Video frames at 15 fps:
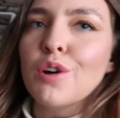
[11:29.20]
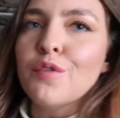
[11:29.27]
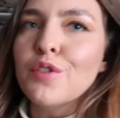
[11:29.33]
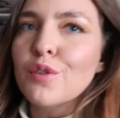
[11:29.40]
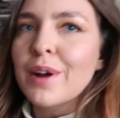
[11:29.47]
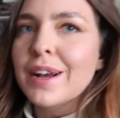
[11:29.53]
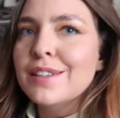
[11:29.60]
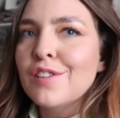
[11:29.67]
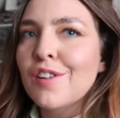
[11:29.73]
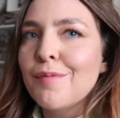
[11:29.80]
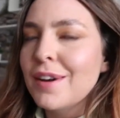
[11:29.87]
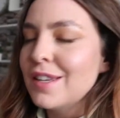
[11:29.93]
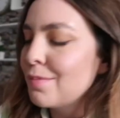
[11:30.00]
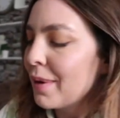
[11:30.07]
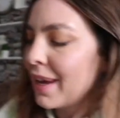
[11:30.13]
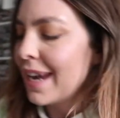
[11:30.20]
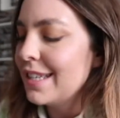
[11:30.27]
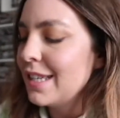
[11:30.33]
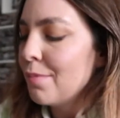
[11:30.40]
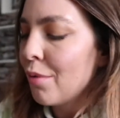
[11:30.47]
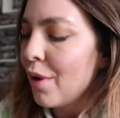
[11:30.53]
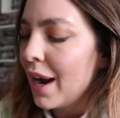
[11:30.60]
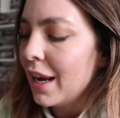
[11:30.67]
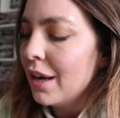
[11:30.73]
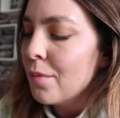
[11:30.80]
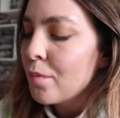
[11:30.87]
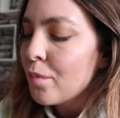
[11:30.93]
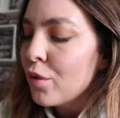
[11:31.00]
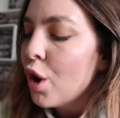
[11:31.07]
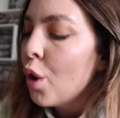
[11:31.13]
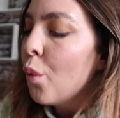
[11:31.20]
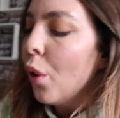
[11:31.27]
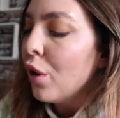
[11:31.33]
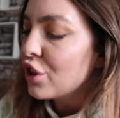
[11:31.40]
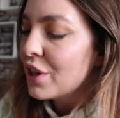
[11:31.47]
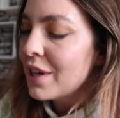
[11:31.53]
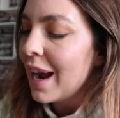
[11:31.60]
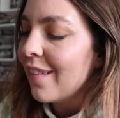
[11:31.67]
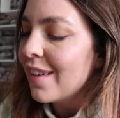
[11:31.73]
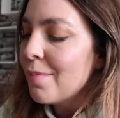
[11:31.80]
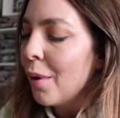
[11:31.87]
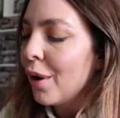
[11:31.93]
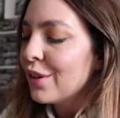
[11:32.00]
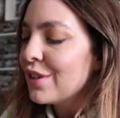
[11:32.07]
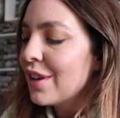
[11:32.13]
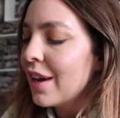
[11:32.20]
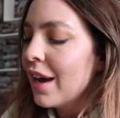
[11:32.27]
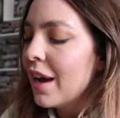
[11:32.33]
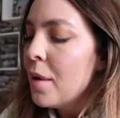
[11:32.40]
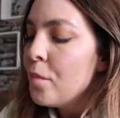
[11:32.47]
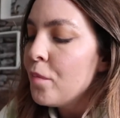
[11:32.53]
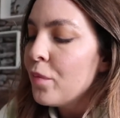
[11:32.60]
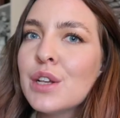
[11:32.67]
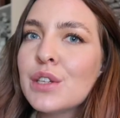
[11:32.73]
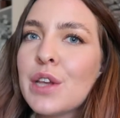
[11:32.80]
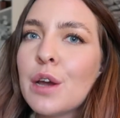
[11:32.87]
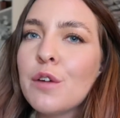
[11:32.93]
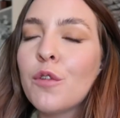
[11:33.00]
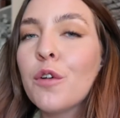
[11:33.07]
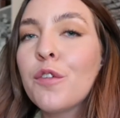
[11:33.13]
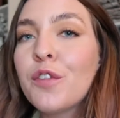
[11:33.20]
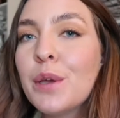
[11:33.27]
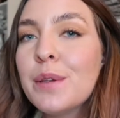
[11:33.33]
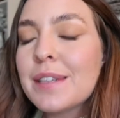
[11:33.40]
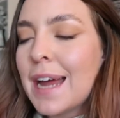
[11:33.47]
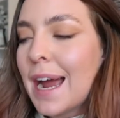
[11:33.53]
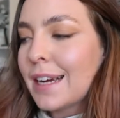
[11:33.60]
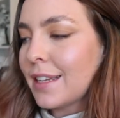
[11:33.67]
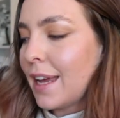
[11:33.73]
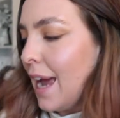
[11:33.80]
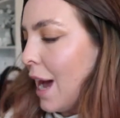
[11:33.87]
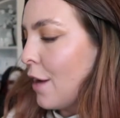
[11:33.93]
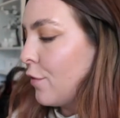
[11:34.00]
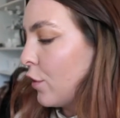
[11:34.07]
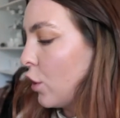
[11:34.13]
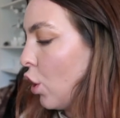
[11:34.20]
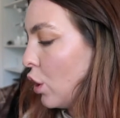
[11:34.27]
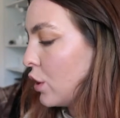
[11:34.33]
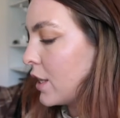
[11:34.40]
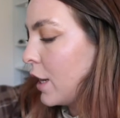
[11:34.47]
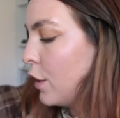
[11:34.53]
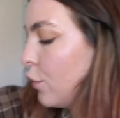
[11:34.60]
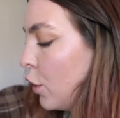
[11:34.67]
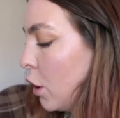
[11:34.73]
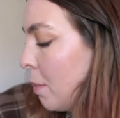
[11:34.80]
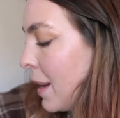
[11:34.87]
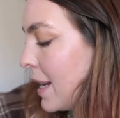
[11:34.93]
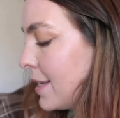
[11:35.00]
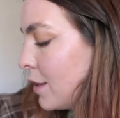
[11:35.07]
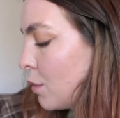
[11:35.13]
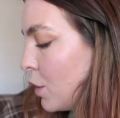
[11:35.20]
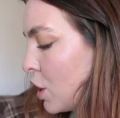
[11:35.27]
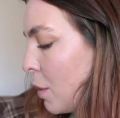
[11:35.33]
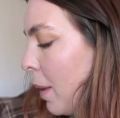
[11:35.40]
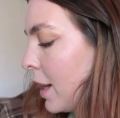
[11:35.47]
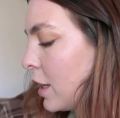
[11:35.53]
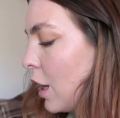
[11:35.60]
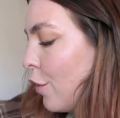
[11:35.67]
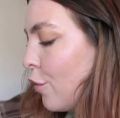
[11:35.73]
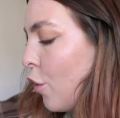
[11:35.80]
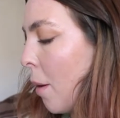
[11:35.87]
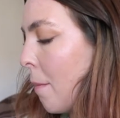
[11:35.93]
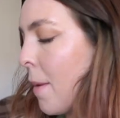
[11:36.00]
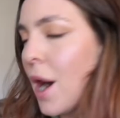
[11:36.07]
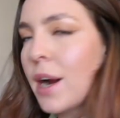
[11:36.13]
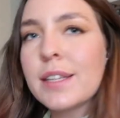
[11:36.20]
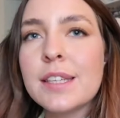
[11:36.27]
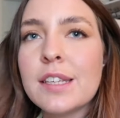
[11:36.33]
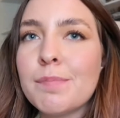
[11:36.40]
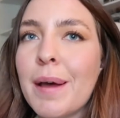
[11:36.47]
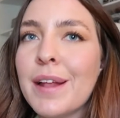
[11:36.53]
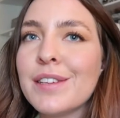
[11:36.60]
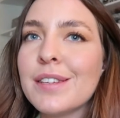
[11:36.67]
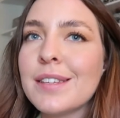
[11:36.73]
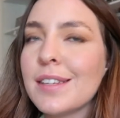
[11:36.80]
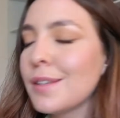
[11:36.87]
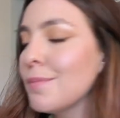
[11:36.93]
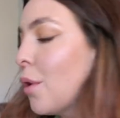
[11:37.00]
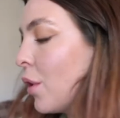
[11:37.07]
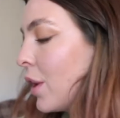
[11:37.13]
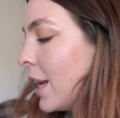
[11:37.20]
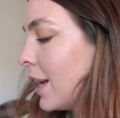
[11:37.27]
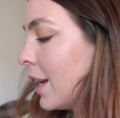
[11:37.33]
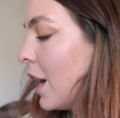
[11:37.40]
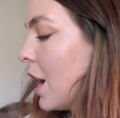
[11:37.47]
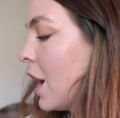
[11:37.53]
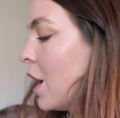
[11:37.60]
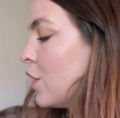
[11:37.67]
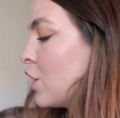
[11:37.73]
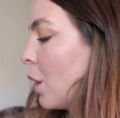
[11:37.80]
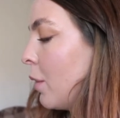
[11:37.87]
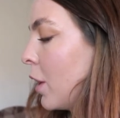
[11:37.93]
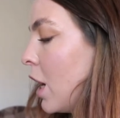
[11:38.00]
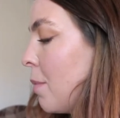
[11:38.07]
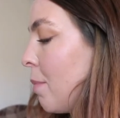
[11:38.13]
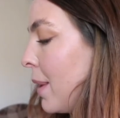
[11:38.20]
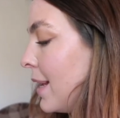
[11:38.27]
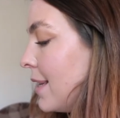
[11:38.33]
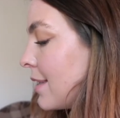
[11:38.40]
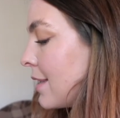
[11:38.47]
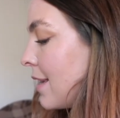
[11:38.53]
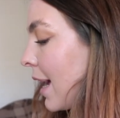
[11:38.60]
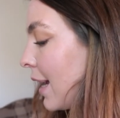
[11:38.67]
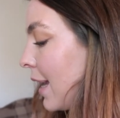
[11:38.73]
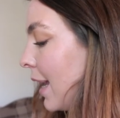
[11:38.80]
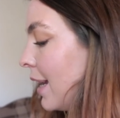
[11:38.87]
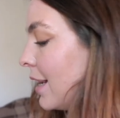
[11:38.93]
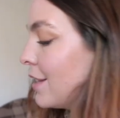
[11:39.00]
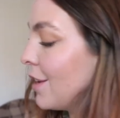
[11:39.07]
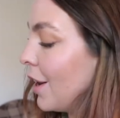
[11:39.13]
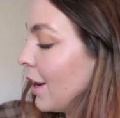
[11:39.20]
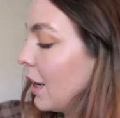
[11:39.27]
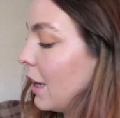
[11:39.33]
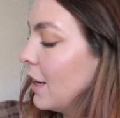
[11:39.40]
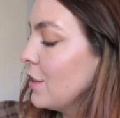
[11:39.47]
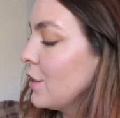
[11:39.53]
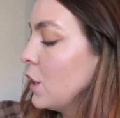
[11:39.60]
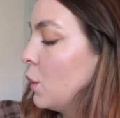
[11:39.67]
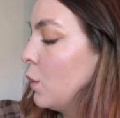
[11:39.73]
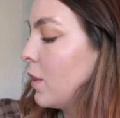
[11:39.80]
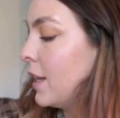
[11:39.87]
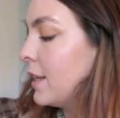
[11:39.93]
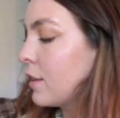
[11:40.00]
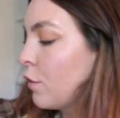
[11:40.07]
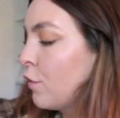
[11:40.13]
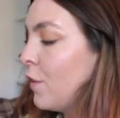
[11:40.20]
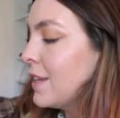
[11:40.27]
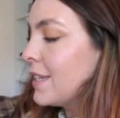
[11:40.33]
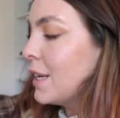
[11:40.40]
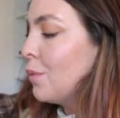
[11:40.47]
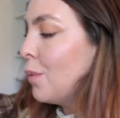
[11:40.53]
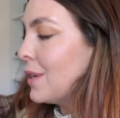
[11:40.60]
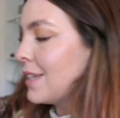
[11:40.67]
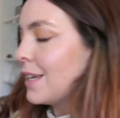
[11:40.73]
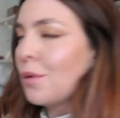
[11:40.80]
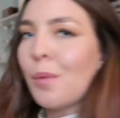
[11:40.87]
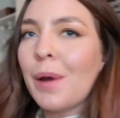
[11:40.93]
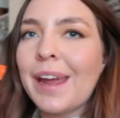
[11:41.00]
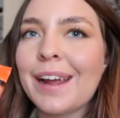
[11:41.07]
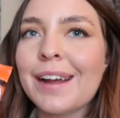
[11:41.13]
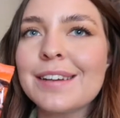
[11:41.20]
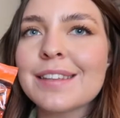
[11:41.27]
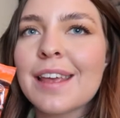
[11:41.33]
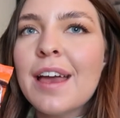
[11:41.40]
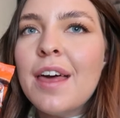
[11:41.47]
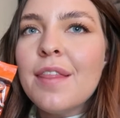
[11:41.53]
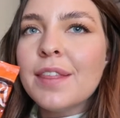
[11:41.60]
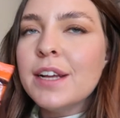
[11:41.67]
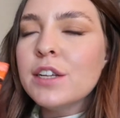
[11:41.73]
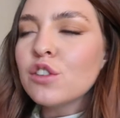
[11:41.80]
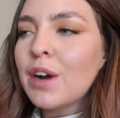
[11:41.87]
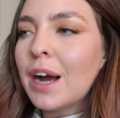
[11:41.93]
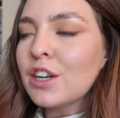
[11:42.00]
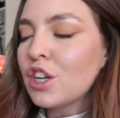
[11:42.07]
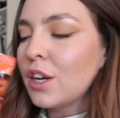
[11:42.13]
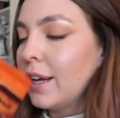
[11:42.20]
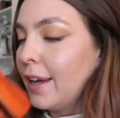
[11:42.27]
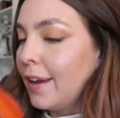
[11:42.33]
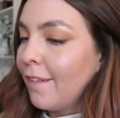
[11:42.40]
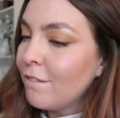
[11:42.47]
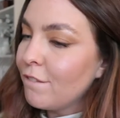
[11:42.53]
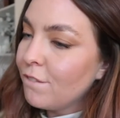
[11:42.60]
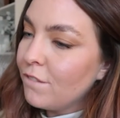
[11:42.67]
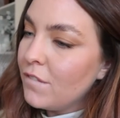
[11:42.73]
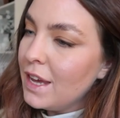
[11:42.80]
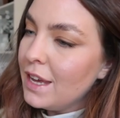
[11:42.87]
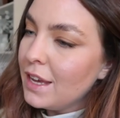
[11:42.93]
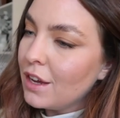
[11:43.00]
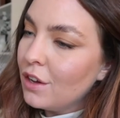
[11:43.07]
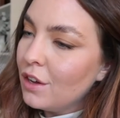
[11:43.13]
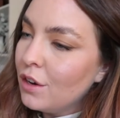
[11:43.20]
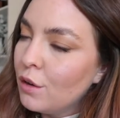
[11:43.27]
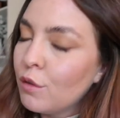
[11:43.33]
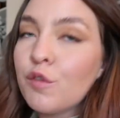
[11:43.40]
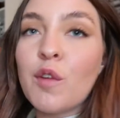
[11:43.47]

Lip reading: off the rest of my spaghetti brain watching Harry Potter. So for a few snacks, I have got a few pieces which I picked up from Marks and Spencer's this morning. So I'm gonna be snacking and tucking into these fizzy wizzy wings. These are actually vegan